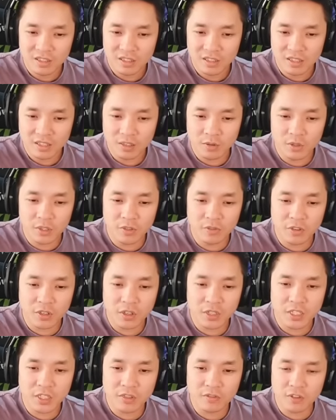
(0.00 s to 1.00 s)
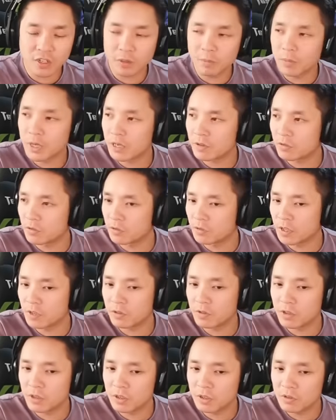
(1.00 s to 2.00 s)
It was a very tough comeback for
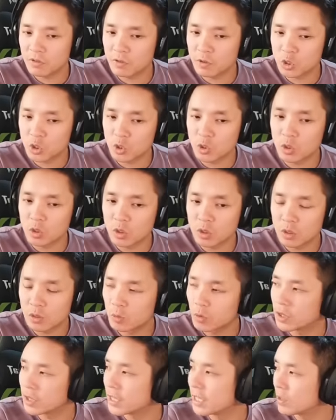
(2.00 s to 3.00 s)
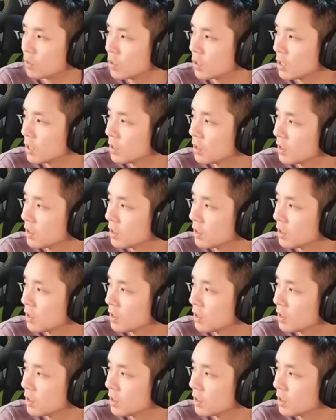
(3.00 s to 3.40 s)
Vivi, for sure, with that one.